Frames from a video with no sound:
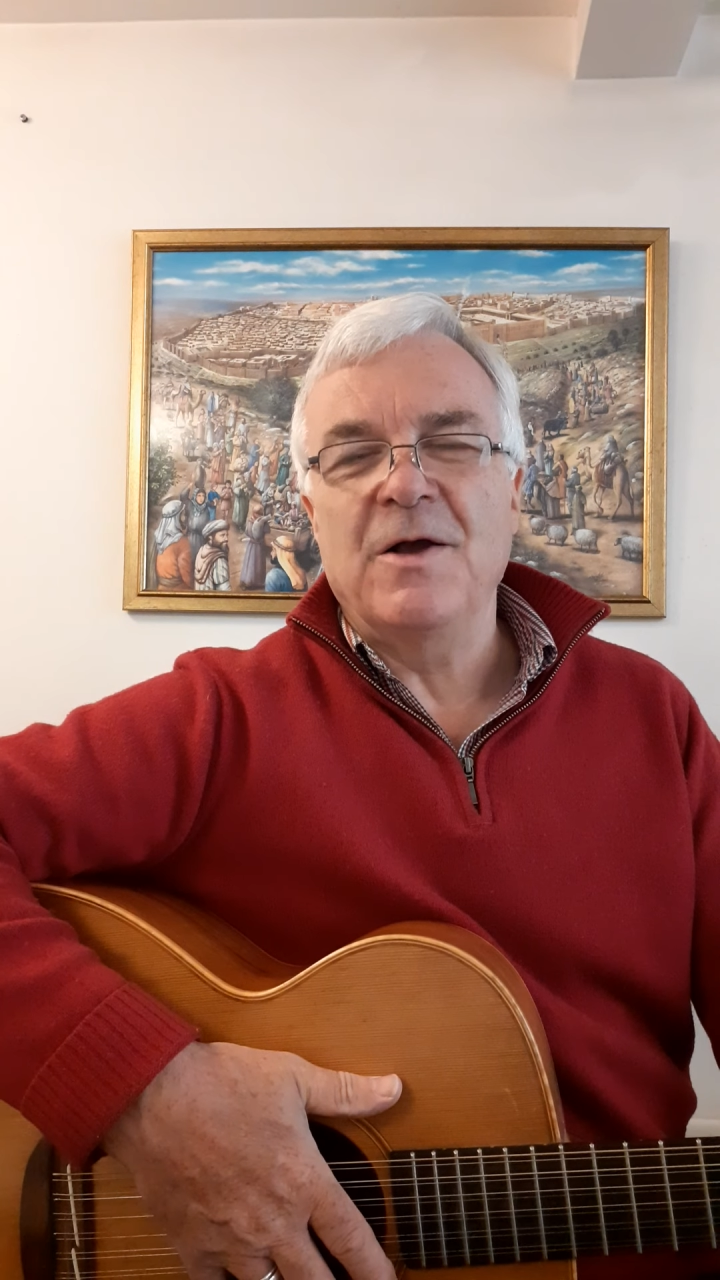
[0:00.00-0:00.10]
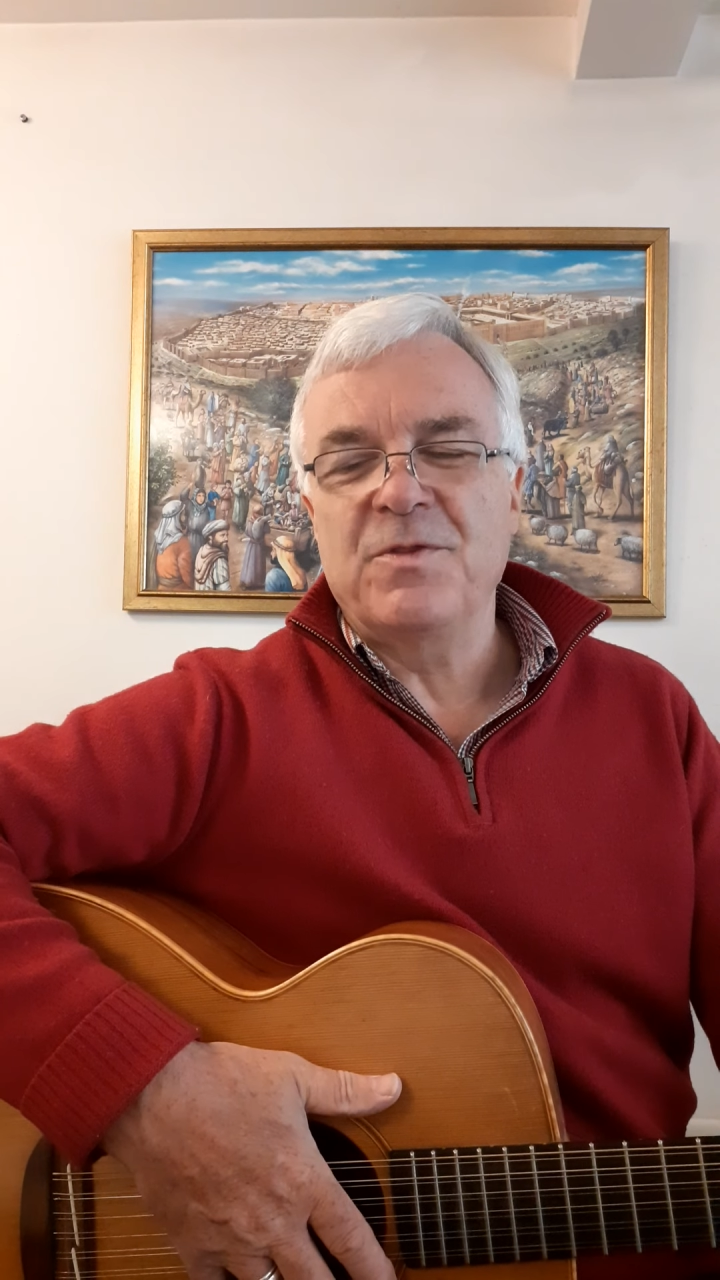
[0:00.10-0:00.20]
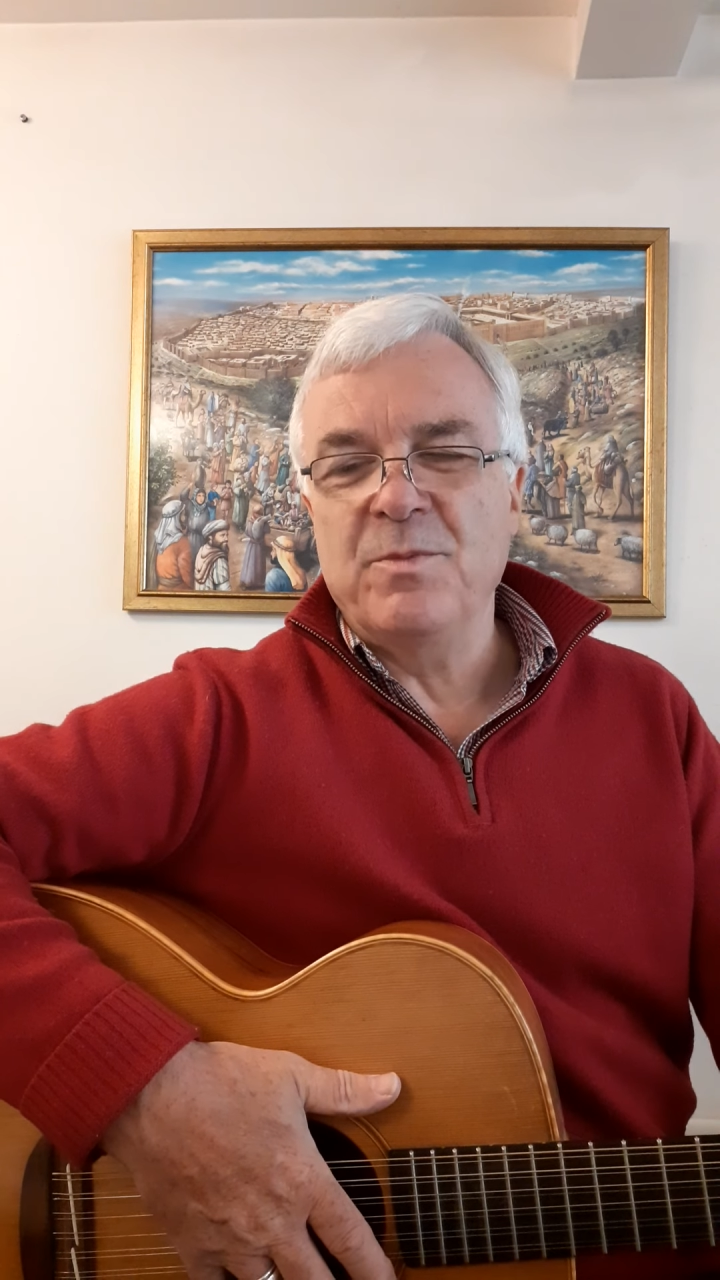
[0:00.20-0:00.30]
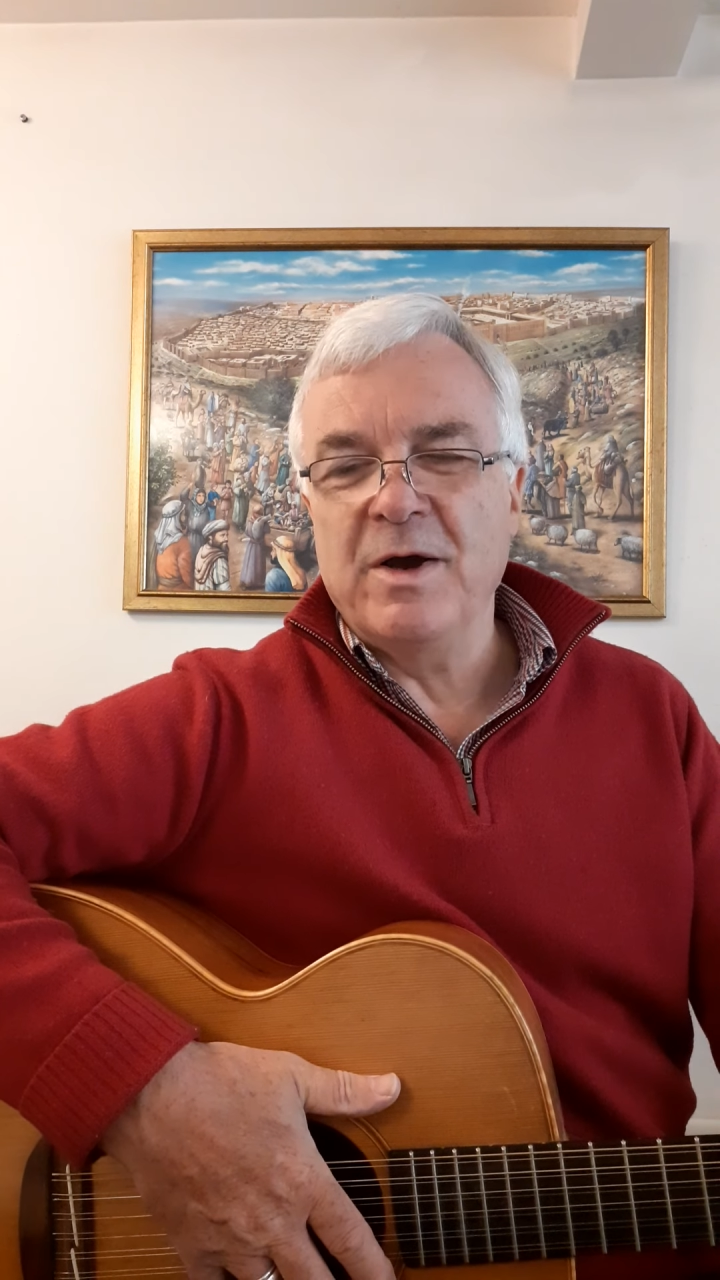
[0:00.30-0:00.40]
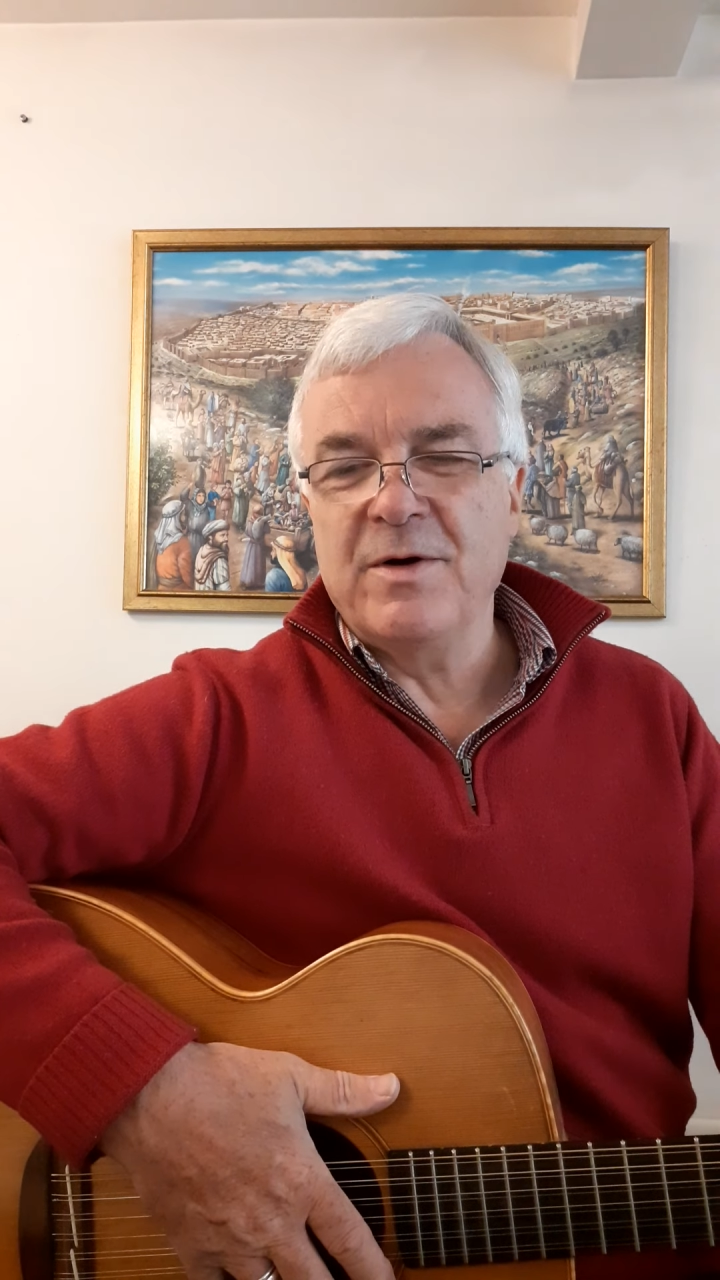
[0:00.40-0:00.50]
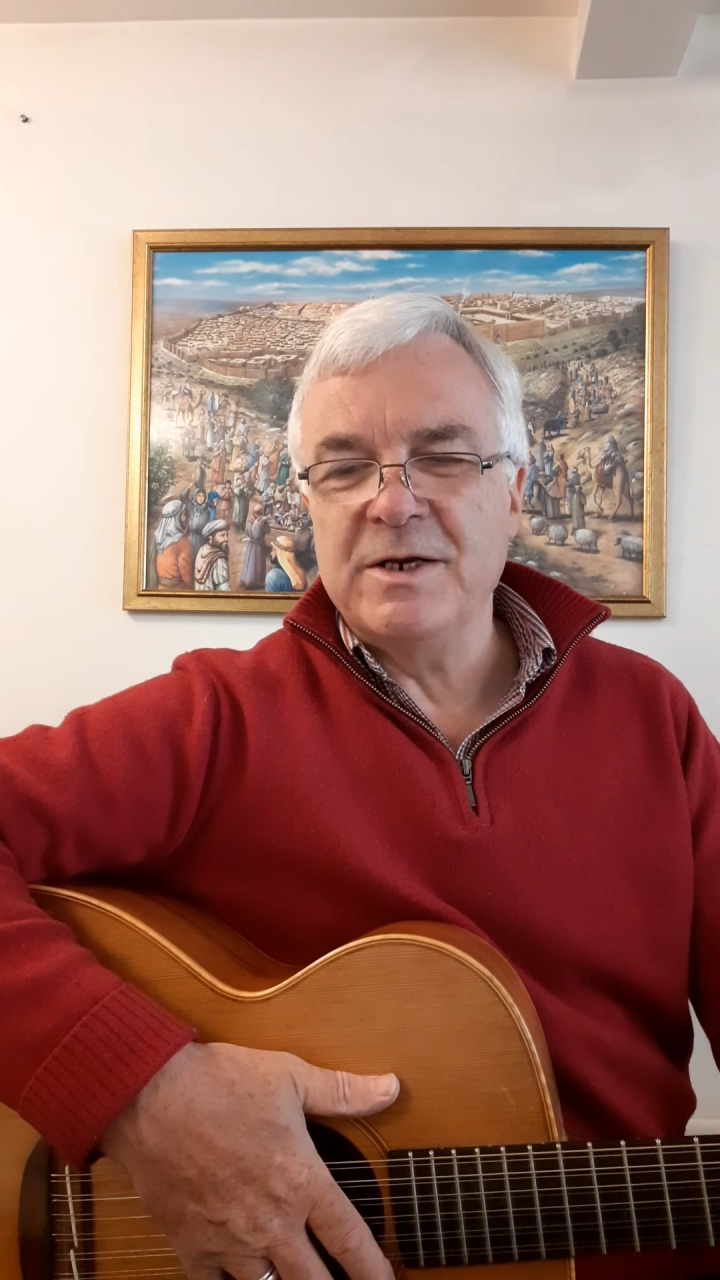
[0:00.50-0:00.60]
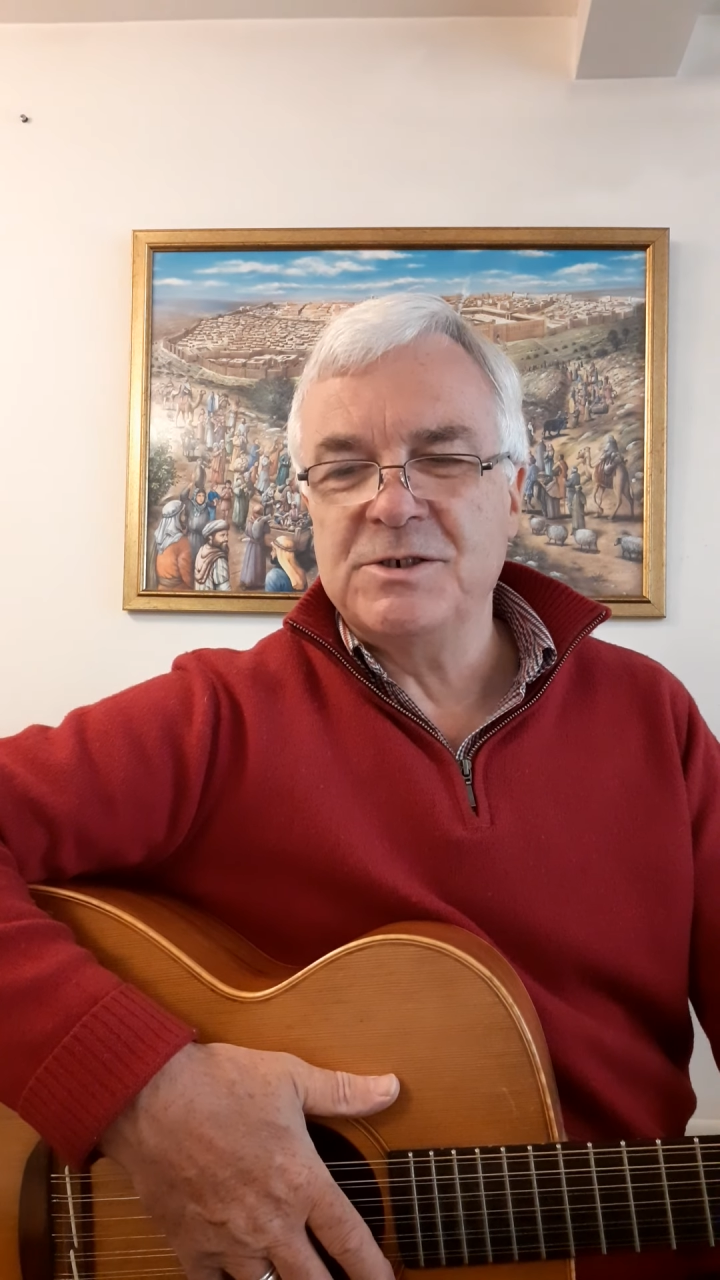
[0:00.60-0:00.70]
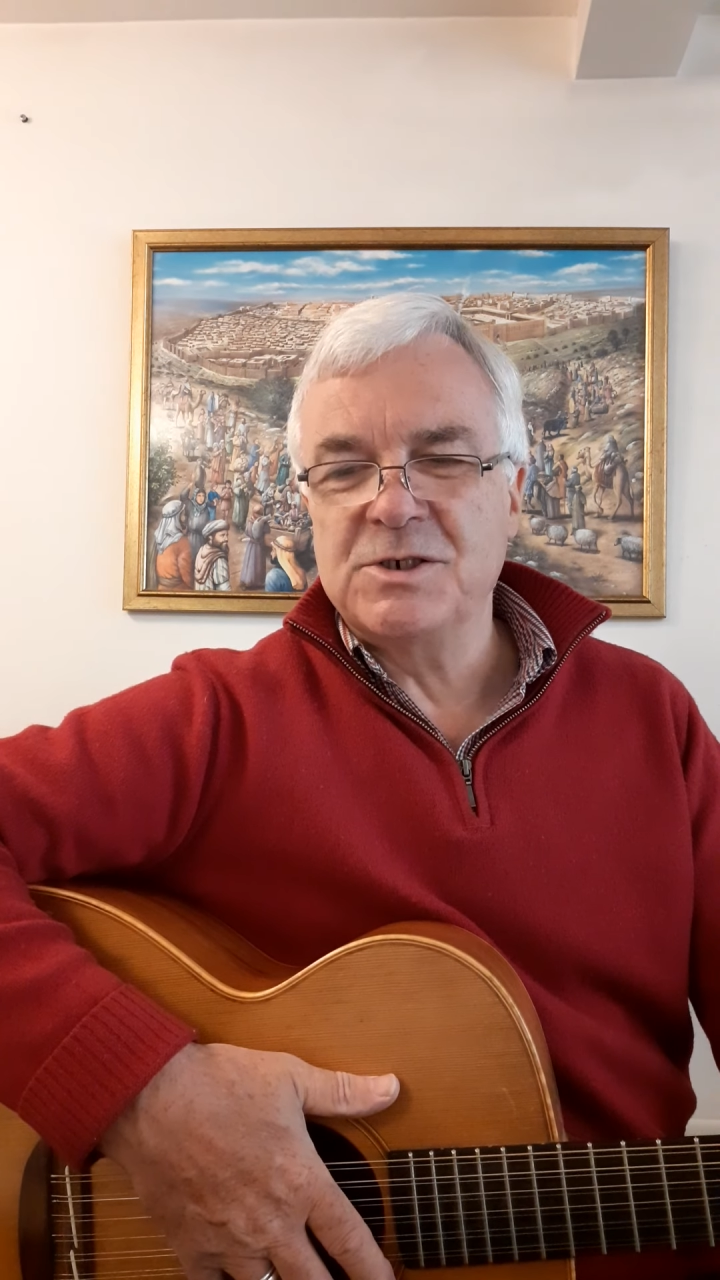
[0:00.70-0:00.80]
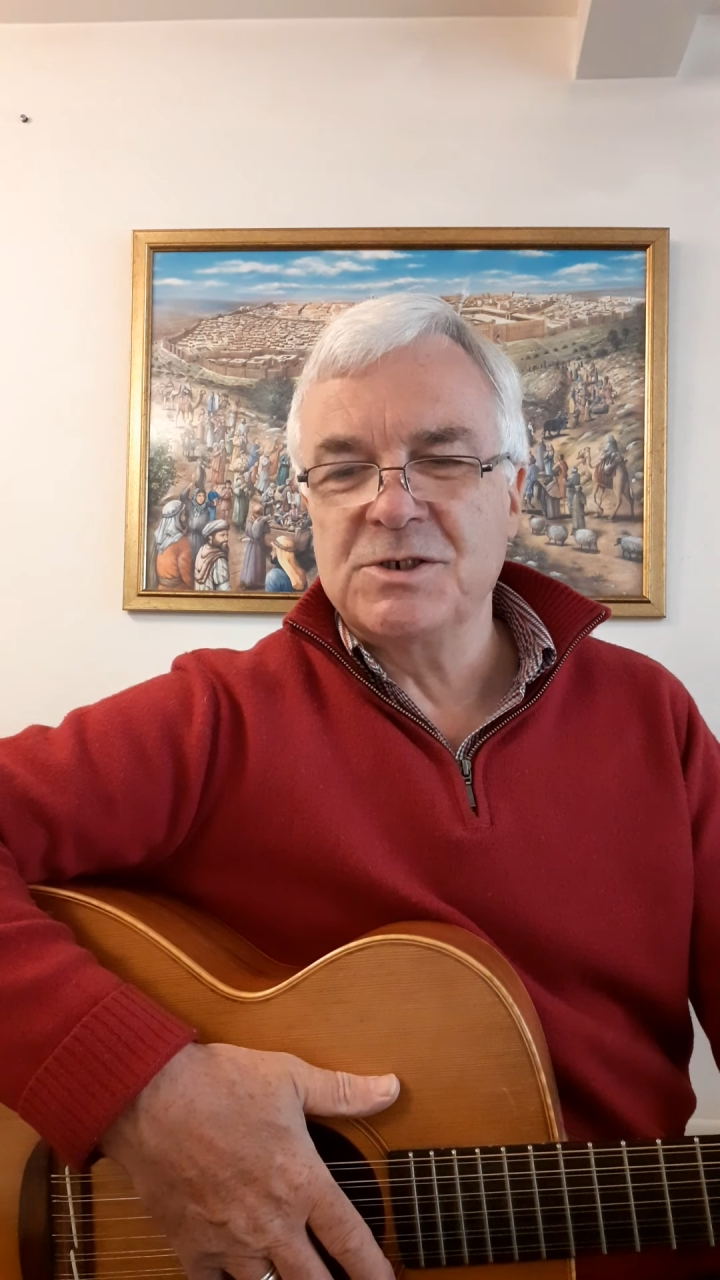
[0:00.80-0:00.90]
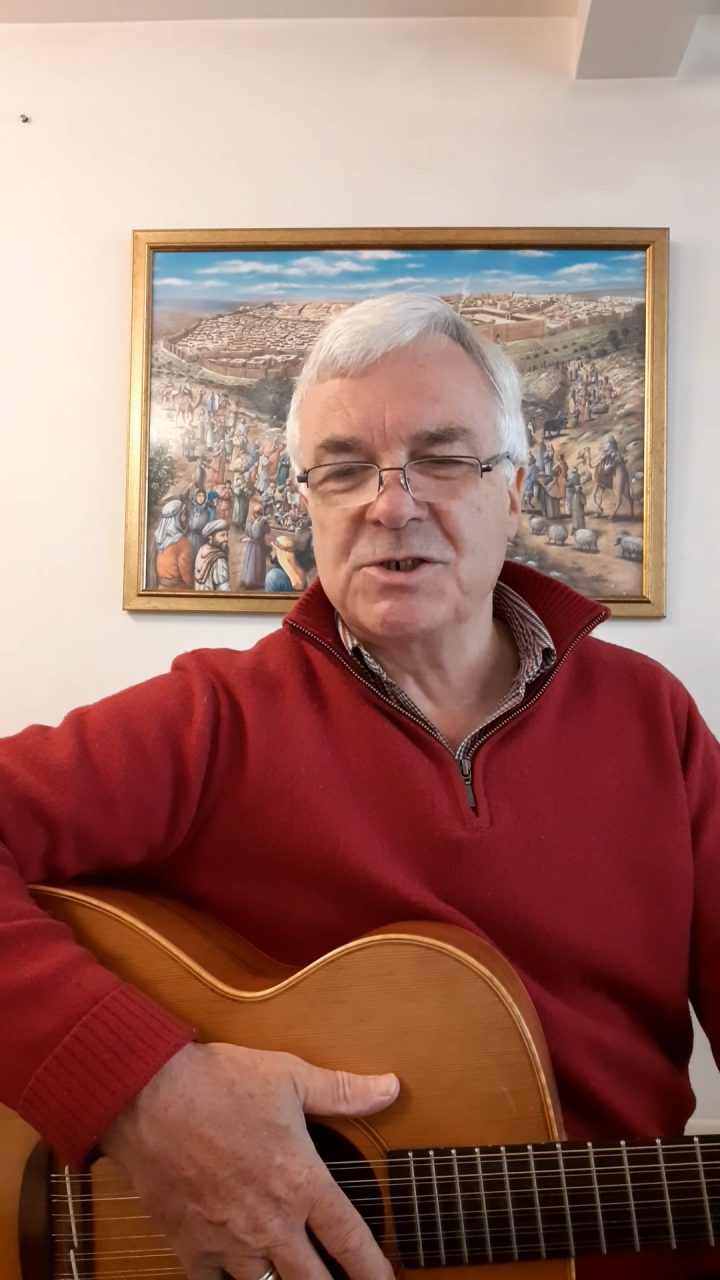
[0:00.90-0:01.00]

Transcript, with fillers: at the marriage